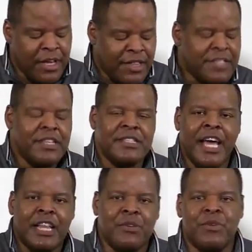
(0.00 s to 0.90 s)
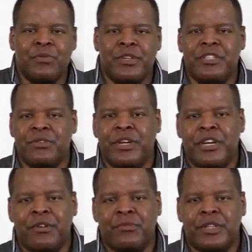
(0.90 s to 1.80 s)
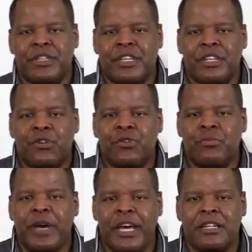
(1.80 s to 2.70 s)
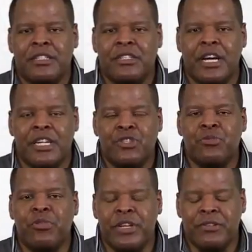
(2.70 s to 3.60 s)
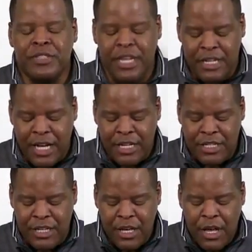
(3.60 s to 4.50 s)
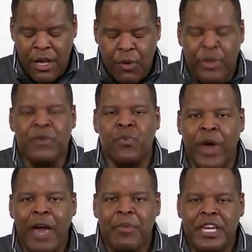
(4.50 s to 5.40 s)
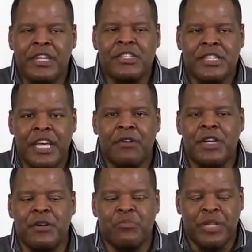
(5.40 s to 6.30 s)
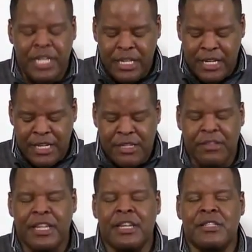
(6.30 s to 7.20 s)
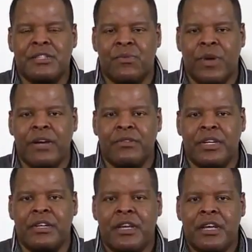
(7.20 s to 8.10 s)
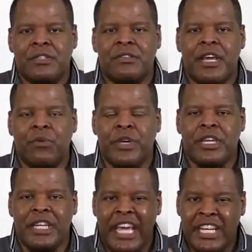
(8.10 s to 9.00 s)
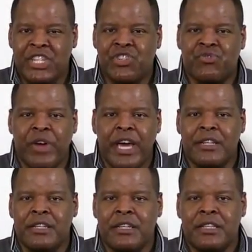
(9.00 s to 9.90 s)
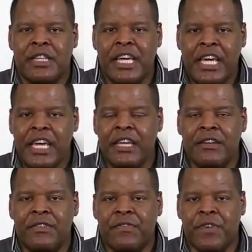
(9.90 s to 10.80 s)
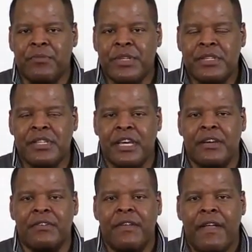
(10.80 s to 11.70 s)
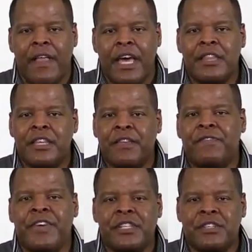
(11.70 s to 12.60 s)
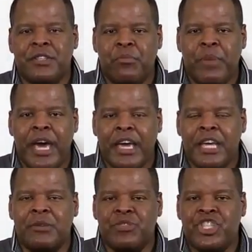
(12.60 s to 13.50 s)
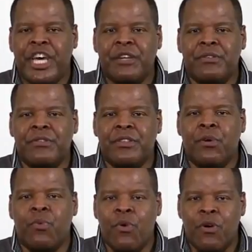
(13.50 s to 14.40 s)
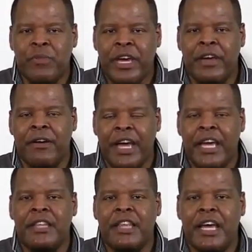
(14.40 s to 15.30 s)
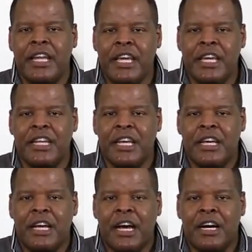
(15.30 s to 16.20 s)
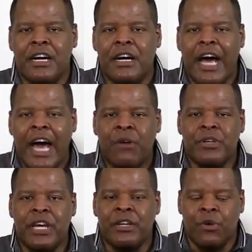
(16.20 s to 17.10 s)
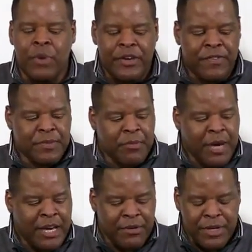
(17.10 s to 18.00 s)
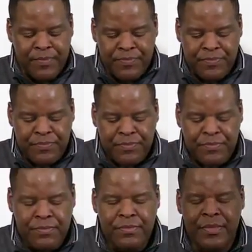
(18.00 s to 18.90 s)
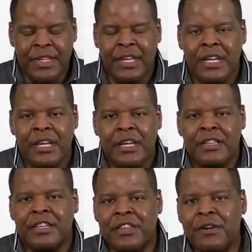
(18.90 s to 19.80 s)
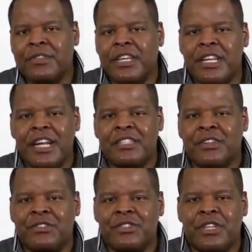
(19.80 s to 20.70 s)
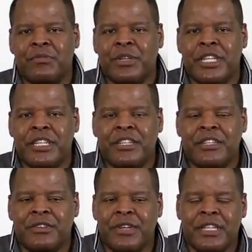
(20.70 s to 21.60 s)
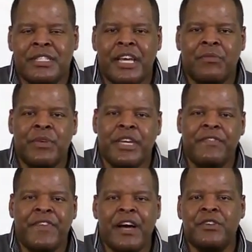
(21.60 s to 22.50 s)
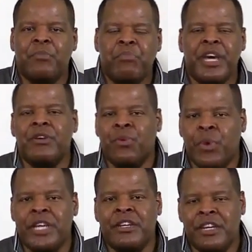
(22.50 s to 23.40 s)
That's exactly what we do here with the CoolPack 2.0 technology. We wrap each cell completely so that it's surrounded, so that we can extract the heat from the cell, and then the fins on the back help channel the warm air and that heat out and away from the battery. The third thing that I told you that we need to do is that we found a better way to